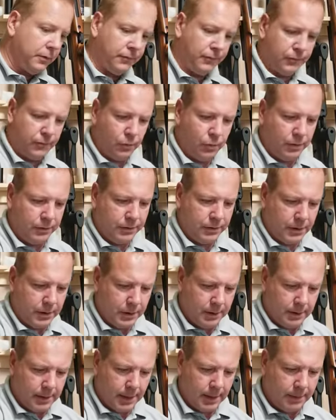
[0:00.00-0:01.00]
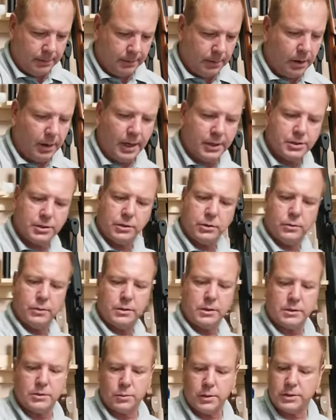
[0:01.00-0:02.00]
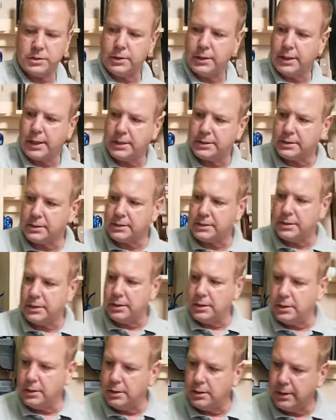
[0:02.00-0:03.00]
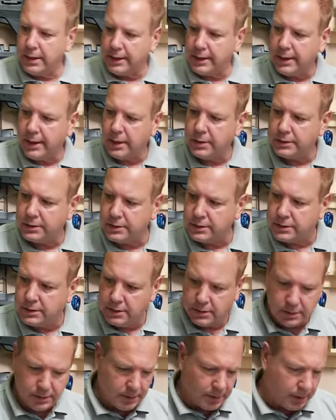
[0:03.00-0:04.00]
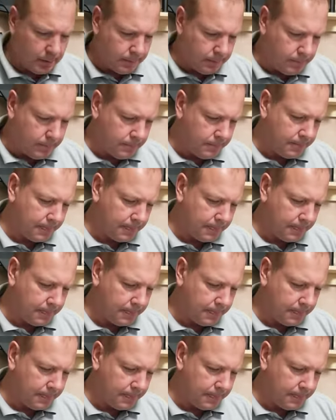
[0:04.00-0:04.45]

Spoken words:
for the, I should do it this way so you guys can see the, and gals can see the tape.